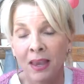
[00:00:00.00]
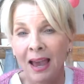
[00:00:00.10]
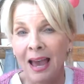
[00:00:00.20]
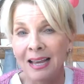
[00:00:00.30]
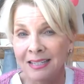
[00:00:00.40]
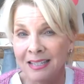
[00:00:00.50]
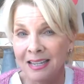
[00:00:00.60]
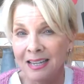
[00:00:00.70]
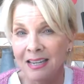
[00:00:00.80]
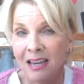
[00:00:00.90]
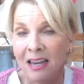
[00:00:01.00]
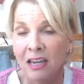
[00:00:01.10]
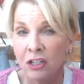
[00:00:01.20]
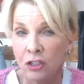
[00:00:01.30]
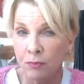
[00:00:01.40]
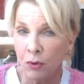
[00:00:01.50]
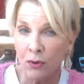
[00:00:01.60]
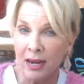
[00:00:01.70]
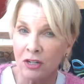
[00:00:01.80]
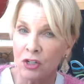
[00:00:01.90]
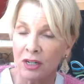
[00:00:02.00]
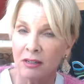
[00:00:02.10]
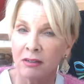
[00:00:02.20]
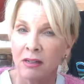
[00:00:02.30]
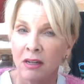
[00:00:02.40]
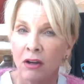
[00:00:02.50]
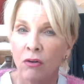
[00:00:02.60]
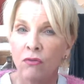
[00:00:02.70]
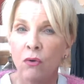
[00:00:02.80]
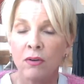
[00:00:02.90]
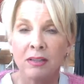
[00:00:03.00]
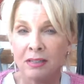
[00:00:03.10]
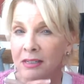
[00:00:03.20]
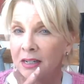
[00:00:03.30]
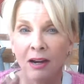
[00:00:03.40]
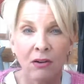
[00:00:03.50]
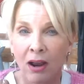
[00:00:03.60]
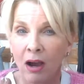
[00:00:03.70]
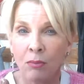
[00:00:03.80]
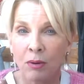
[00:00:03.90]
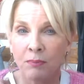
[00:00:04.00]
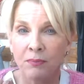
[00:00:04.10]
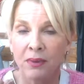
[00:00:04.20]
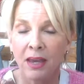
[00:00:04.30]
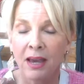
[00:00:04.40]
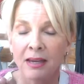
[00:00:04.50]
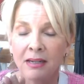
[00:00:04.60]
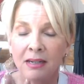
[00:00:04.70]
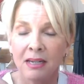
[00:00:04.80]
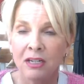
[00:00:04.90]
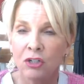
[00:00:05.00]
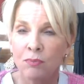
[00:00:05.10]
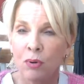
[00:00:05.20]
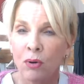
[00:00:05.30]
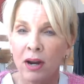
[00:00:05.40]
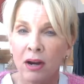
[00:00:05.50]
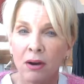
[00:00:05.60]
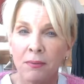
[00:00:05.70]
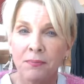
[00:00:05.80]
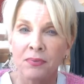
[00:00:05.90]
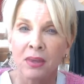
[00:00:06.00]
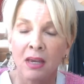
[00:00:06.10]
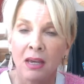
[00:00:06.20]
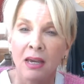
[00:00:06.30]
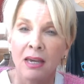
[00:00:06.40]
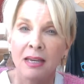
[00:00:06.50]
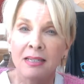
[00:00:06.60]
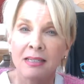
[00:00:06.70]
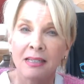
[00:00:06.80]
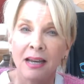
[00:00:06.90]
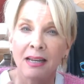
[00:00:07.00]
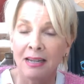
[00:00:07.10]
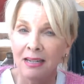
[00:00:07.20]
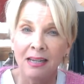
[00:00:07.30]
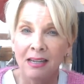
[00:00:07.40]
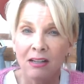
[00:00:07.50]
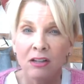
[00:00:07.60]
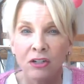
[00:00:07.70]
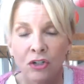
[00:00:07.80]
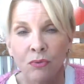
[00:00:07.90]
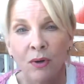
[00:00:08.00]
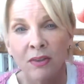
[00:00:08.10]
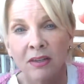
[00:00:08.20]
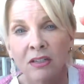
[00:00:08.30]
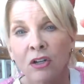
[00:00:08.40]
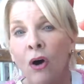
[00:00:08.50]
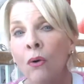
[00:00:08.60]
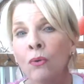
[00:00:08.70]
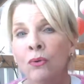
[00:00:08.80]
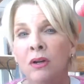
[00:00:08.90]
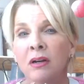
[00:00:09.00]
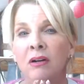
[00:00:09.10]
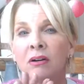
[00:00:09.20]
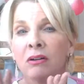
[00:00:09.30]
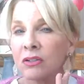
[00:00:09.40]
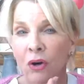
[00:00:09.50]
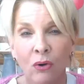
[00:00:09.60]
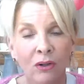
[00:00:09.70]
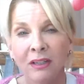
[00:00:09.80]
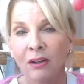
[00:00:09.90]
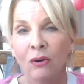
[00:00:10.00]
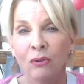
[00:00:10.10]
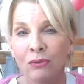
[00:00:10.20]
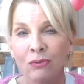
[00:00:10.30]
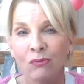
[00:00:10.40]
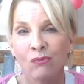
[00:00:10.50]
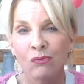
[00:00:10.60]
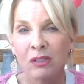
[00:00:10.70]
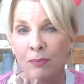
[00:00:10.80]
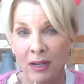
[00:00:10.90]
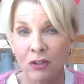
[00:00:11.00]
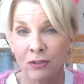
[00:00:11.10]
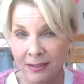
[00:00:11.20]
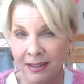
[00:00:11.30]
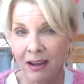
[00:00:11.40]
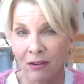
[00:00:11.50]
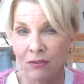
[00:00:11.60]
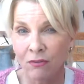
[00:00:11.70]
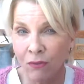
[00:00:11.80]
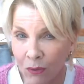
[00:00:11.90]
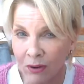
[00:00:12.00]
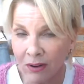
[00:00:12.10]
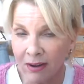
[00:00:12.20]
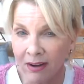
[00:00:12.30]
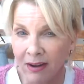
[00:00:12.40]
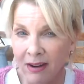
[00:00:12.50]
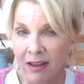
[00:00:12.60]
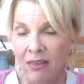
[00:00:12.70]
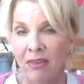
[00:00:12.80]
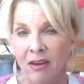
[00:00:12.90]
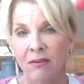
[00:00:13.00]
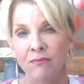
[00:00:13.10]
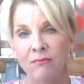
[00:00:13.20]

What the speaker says: as the inspiration for this entire album. And each prayer is set in English with its own, totally own special sound for the